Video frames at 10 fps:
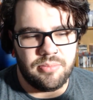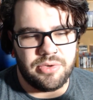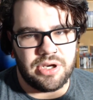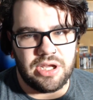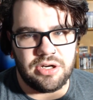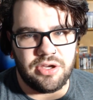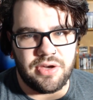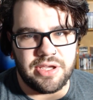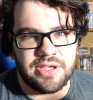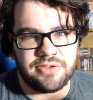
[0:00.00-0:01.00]
But I don't know,
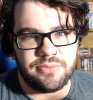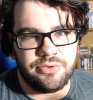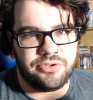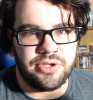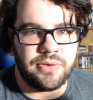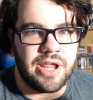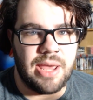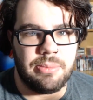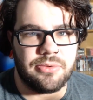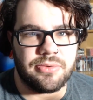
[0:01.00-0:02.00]
I guess we'll see what
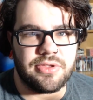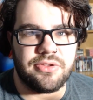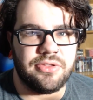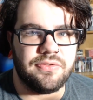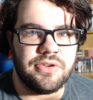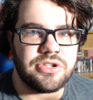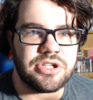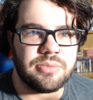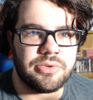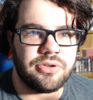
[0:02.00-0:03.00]
happens with this in the
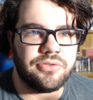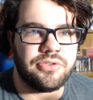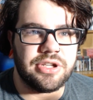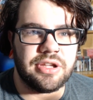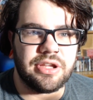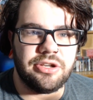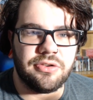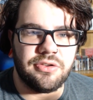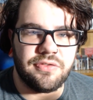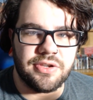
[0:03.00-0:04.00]
future, but hopefully
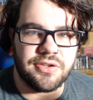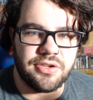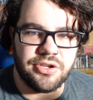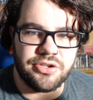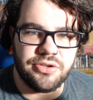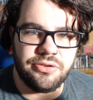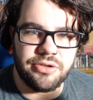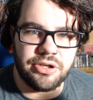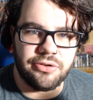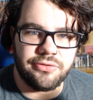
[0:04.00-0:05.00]
Nintendo can fix this issue,
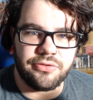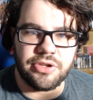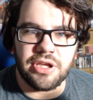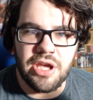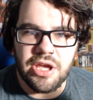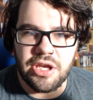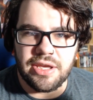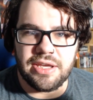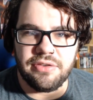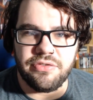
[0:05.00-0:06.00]
and hopefully
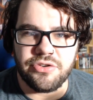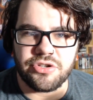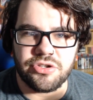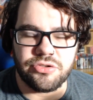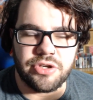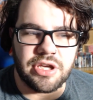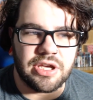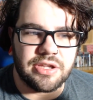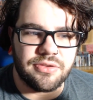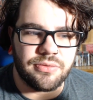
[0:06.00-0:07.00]
in future
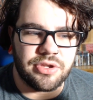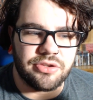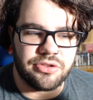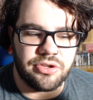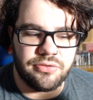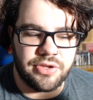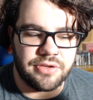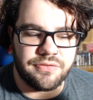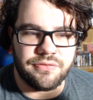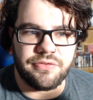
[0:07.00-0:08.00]
Joy-Cons where they'll
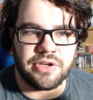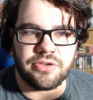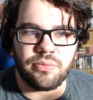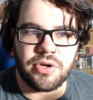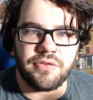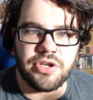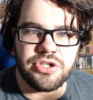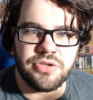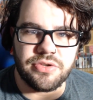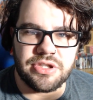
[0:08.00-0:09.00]
fix whatever
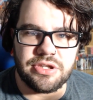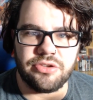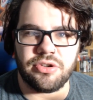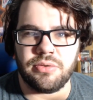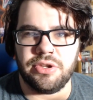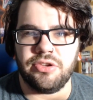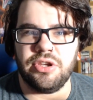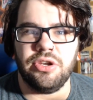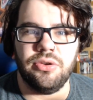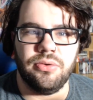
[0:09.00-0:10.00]
issue with it, and they'll start
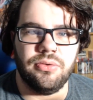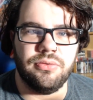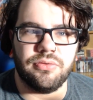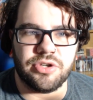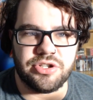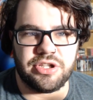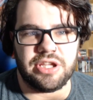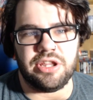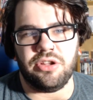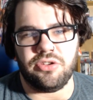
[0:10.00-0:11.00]
releasing new
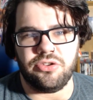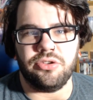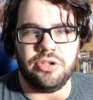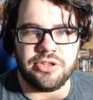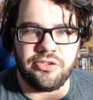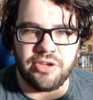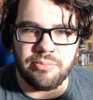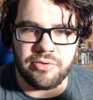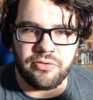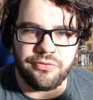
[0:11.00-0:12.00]
versions, they'll still look the
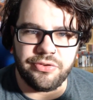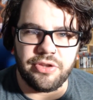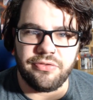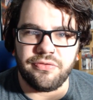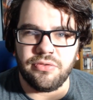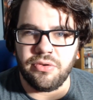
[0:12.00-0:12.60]
same, but hopefully they'll